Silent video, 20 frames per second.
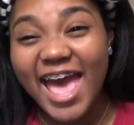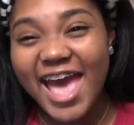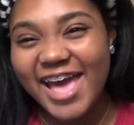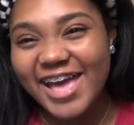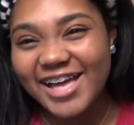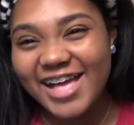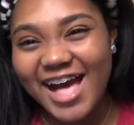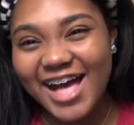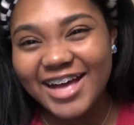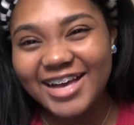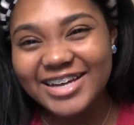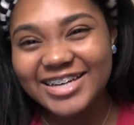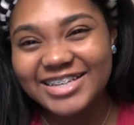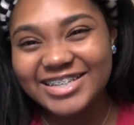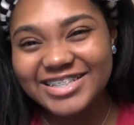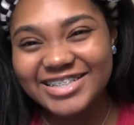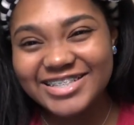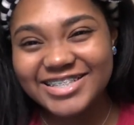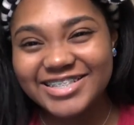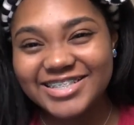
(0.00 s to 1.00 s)
Hey
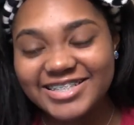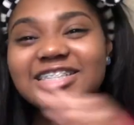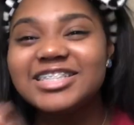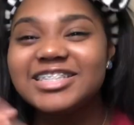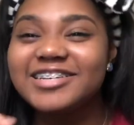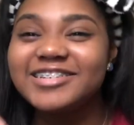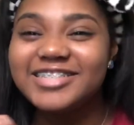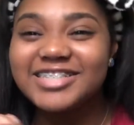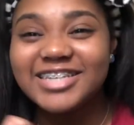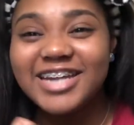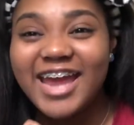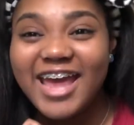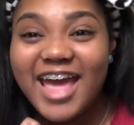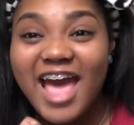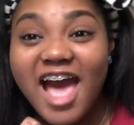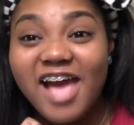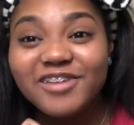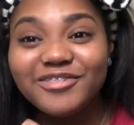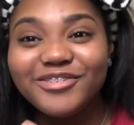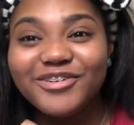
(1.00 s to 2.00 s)
guys! So today
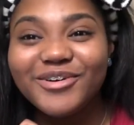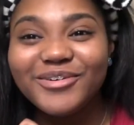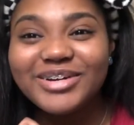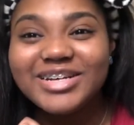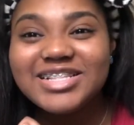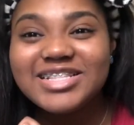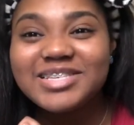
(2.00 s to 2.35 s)
I'm going